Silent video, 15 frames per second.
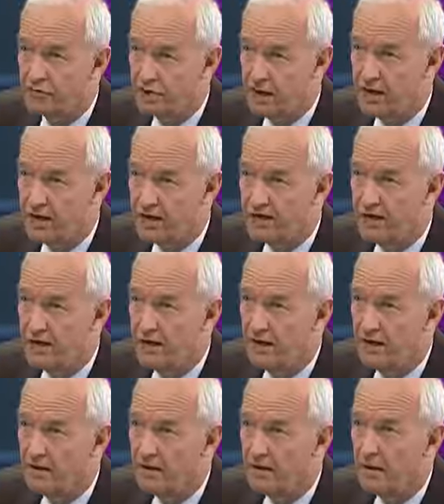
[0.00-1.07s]
tried
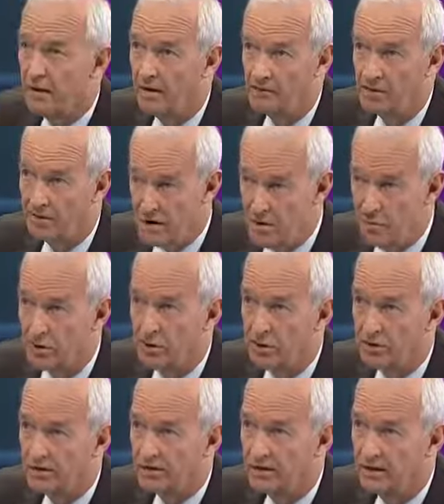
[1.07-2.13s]
three
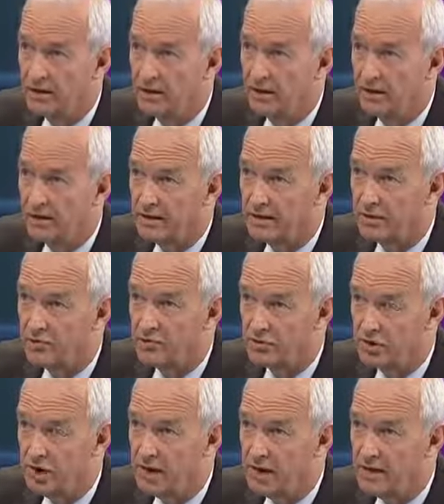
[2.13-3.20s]
wars. You've
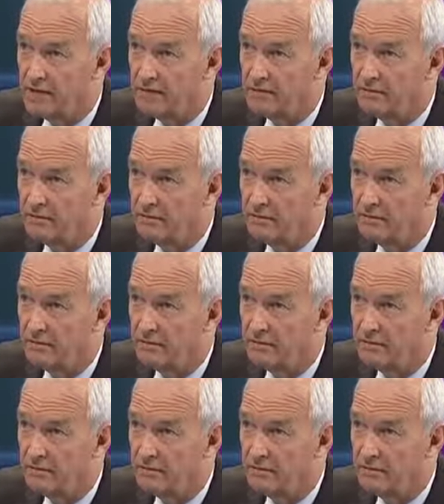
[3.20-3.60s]
tried